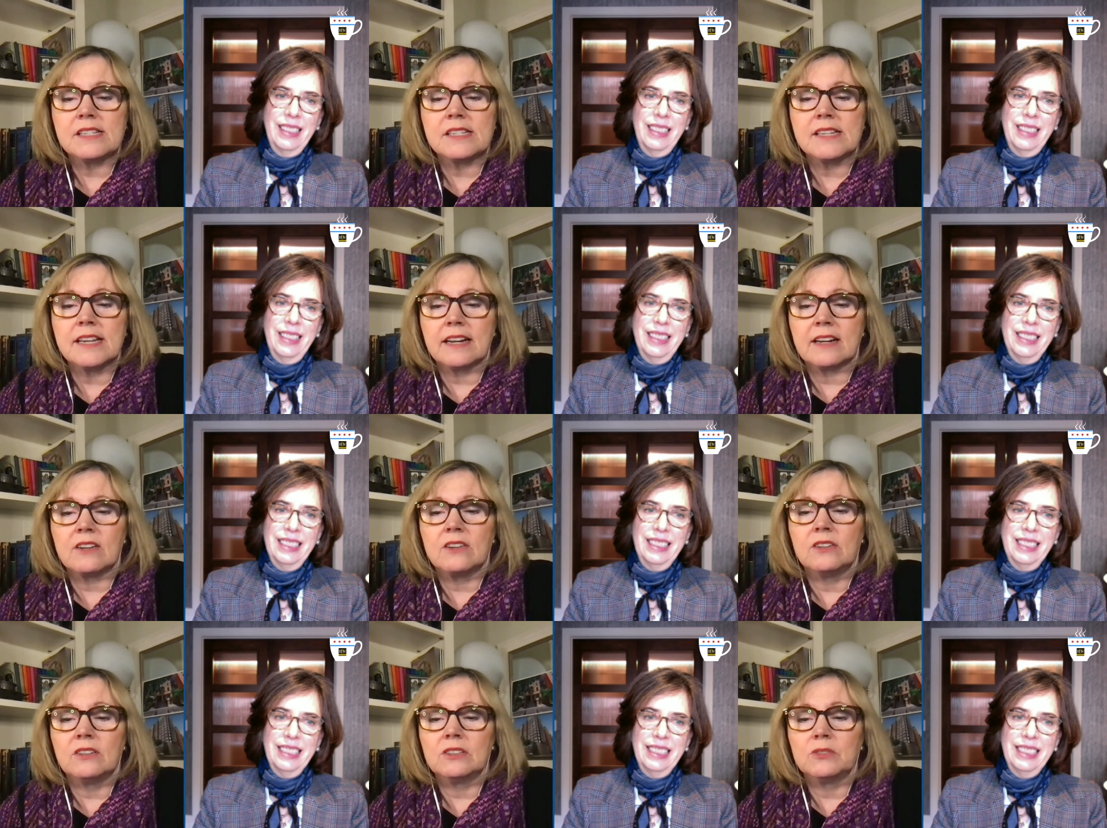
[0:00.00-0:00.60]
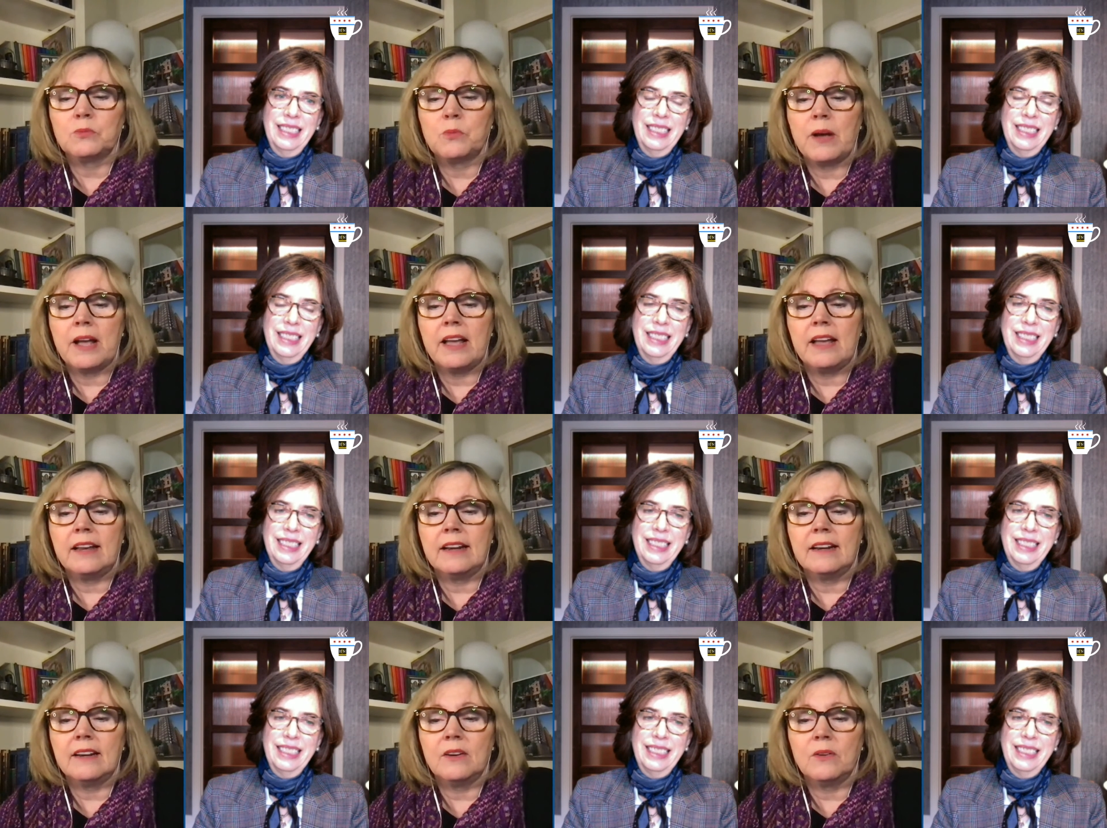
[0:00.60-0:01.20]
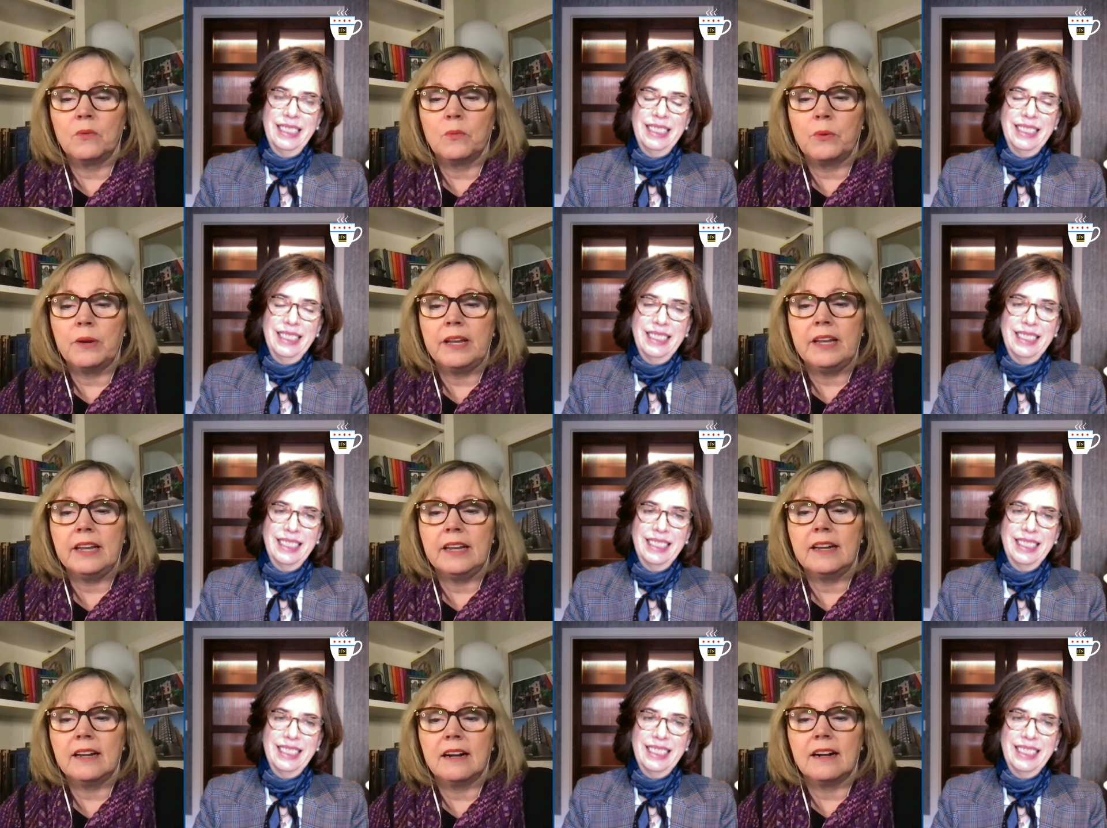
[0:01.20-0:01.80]
Speaker 1: tickled when
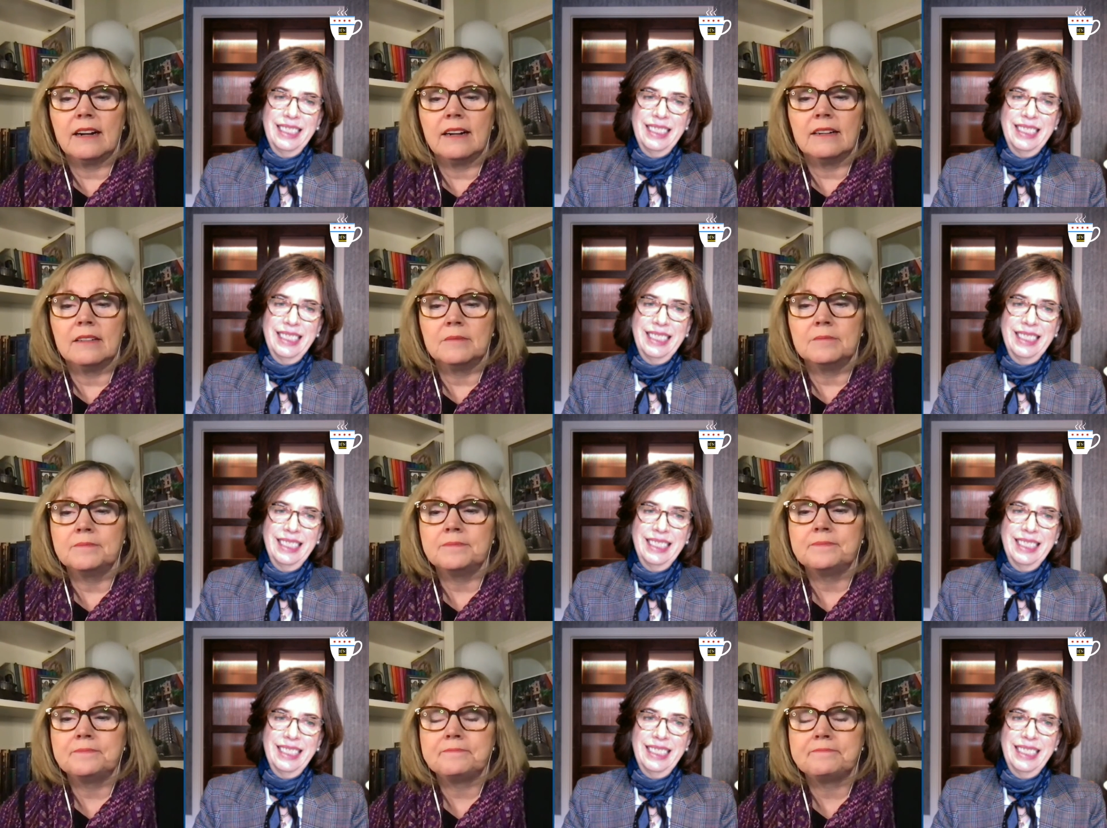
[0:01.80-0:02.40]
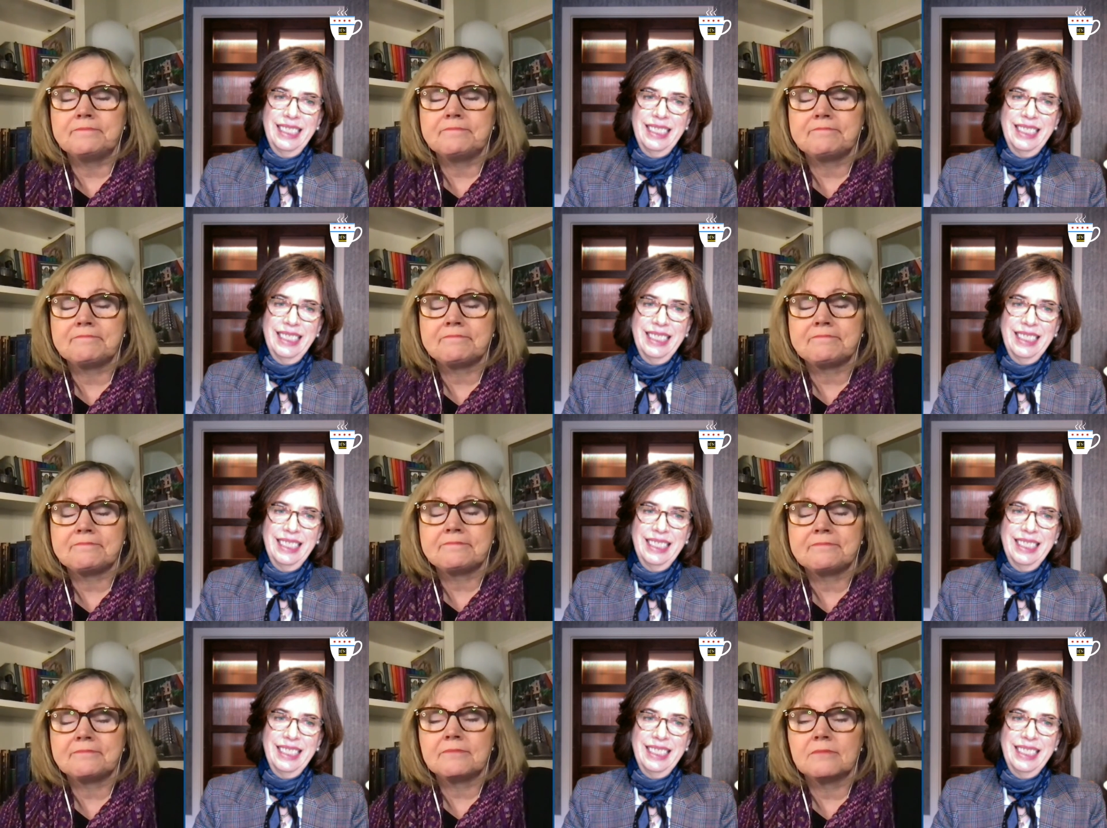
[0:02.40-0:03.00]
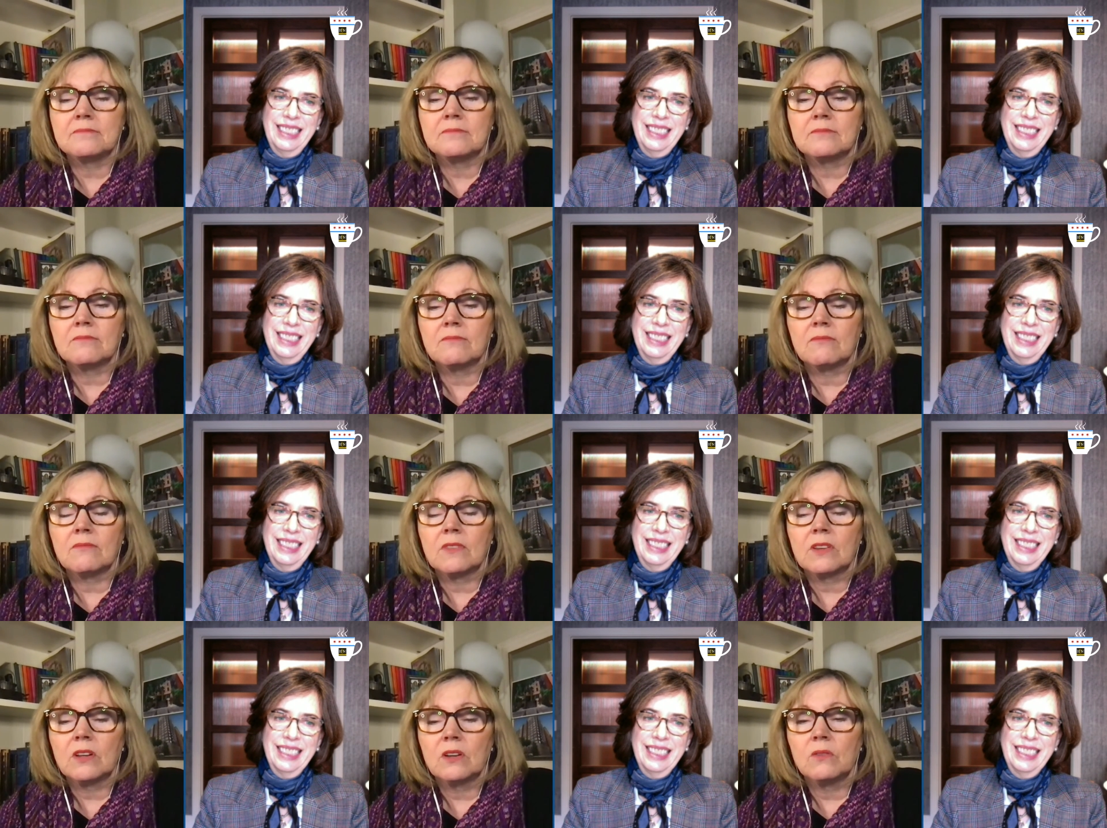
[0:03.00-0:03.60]
we um
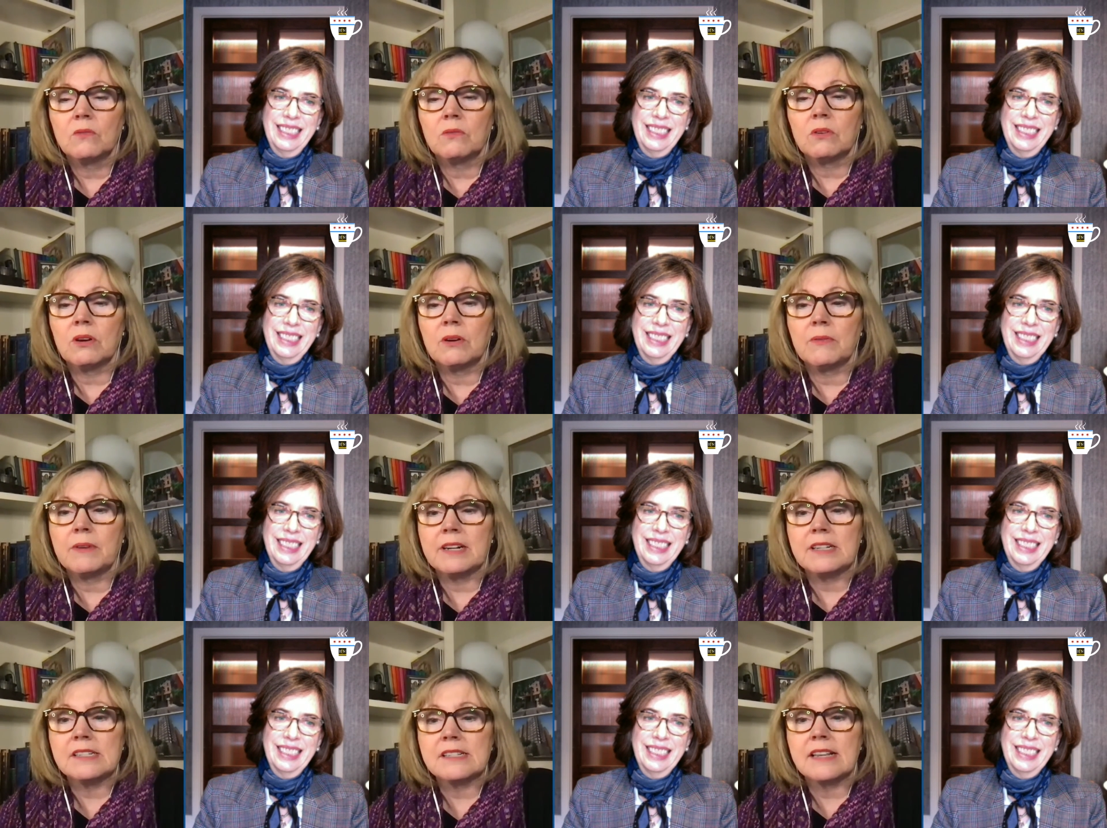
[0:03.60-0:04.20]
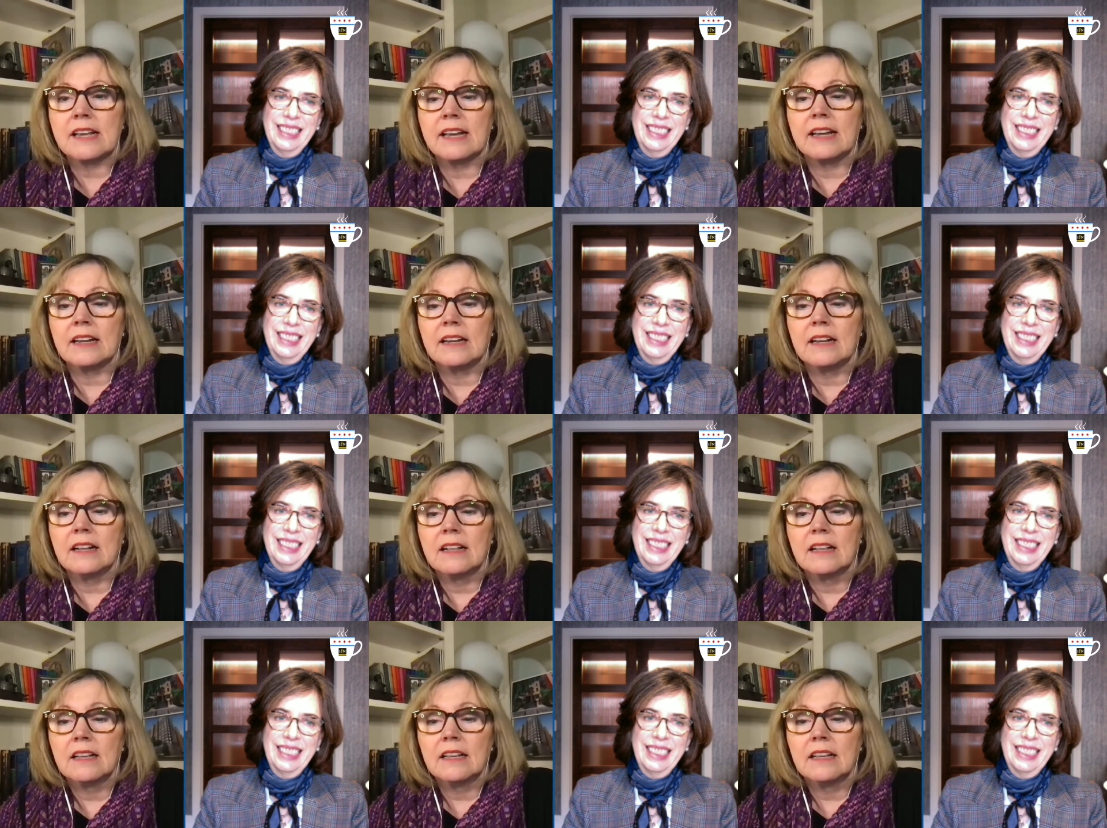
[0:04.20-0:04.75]
what do I want to say?